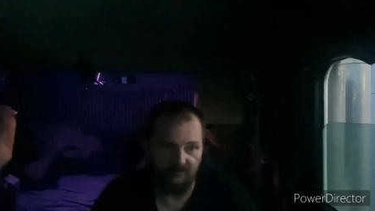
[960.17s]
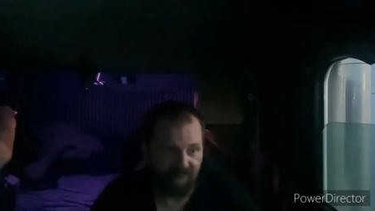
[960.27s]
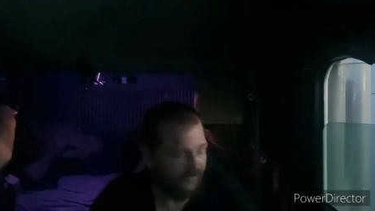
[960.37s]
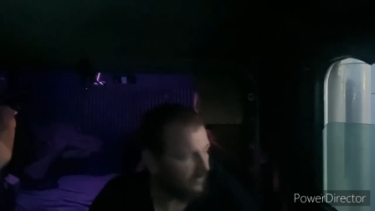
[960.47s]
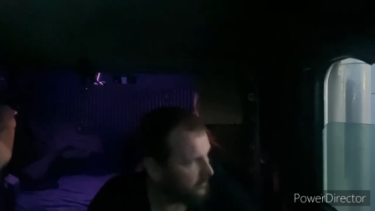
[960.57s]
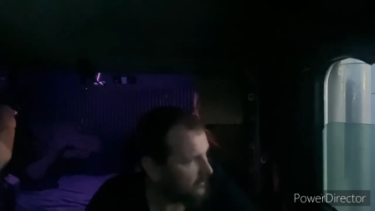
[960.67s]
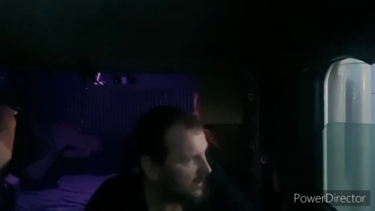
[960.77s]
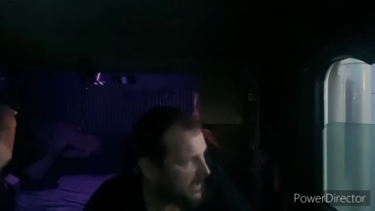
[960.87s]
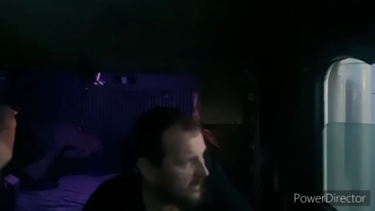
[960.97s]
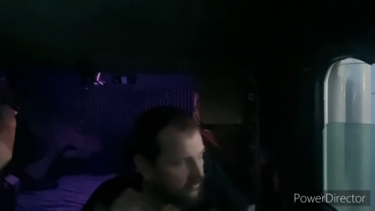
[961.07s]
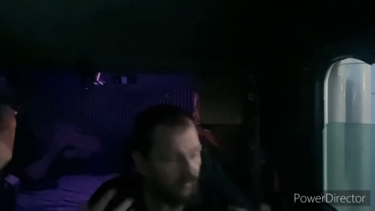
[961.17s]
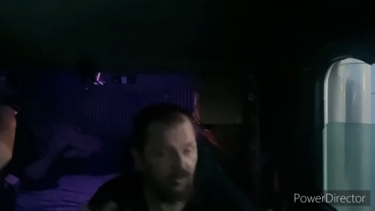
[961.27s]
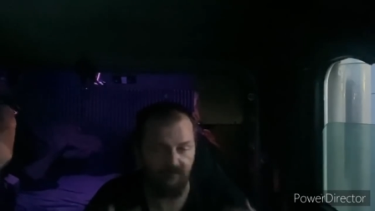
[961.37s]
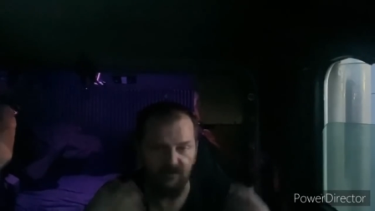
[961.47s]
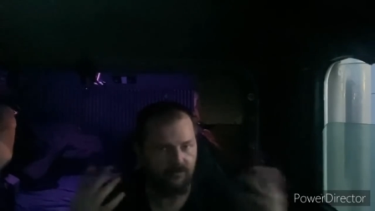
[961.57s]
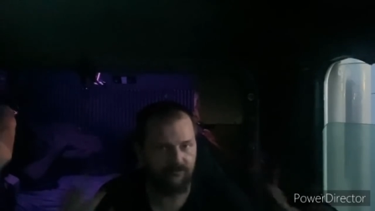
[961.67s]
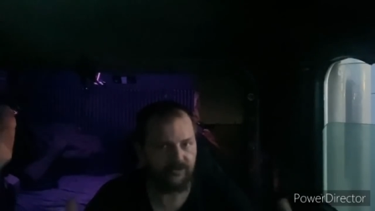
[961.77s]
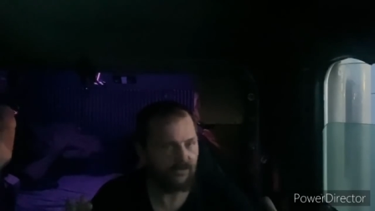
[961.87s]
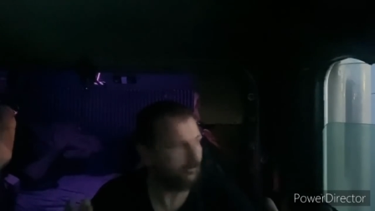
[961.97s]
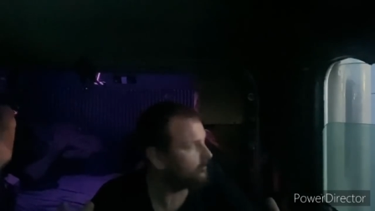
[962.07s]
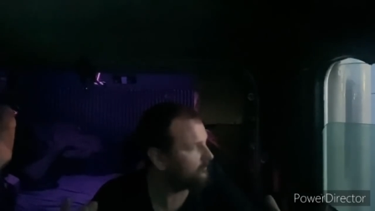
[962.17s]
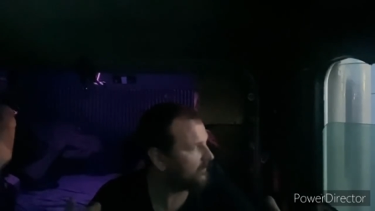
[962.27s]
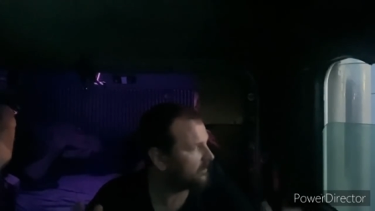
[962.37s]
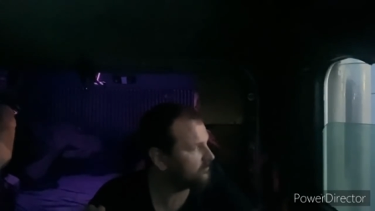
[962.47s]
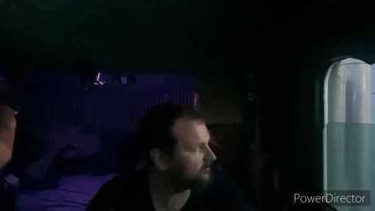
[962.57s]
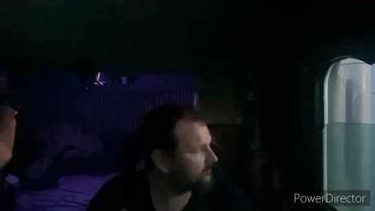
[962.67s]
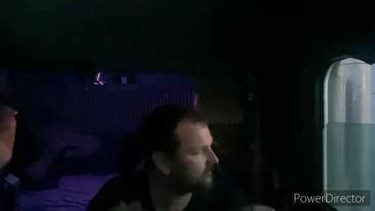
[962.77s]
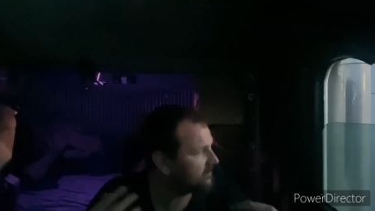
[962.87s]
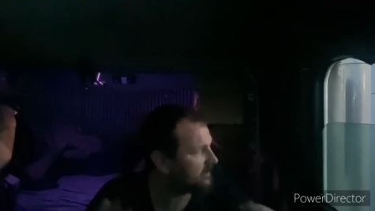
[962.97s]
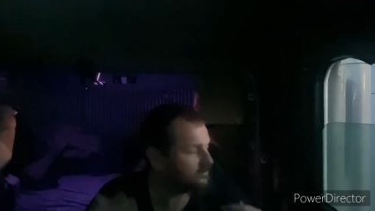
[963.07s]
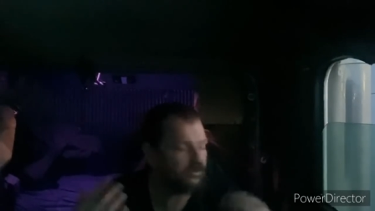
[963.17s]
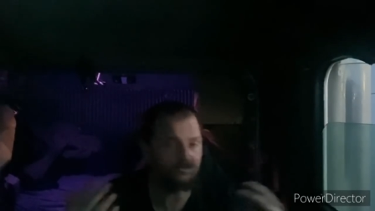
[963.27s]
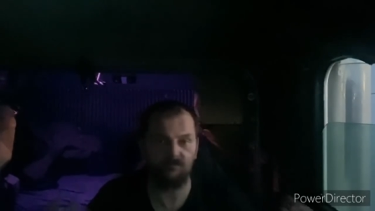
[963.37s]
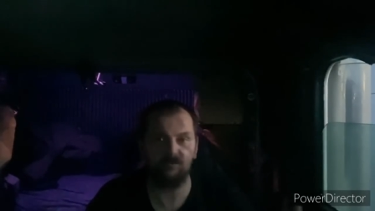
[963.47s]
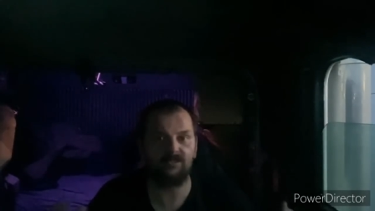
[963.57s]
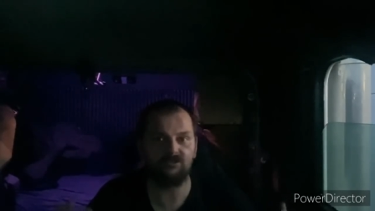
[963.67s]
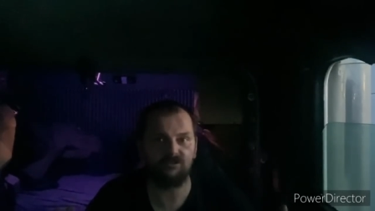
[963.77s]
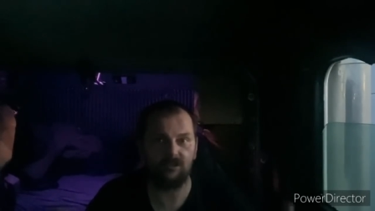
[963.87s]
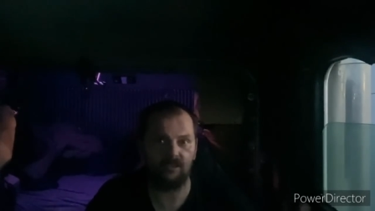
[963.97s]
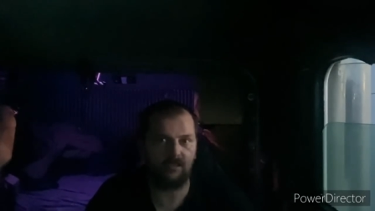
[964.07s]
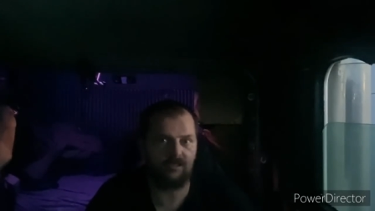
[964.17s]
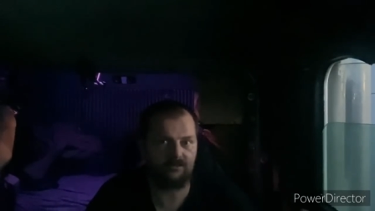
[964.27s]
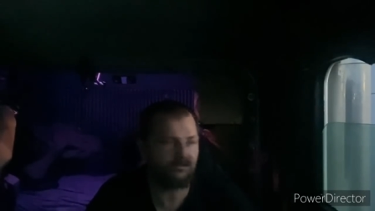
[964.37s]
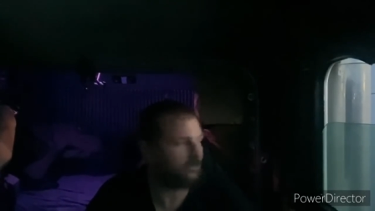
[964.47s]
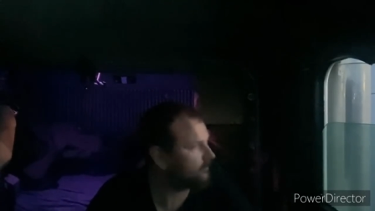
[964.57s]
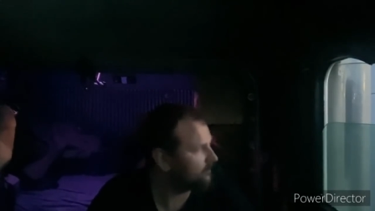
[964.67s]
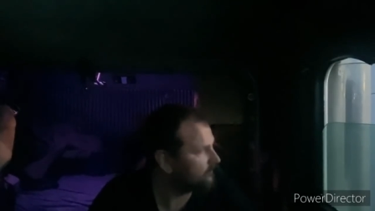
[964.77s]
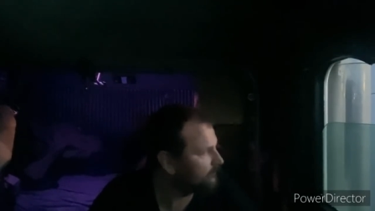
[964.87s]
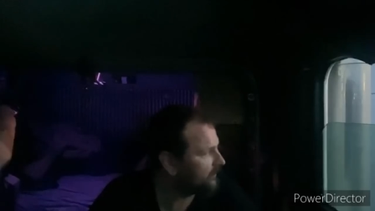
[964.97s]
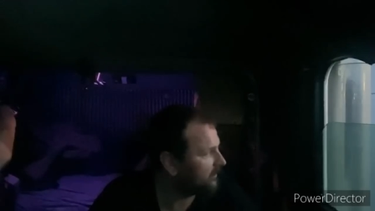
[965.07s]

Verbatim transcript: and act off. I don't think Loadmizer was that situation. I, I just don't, but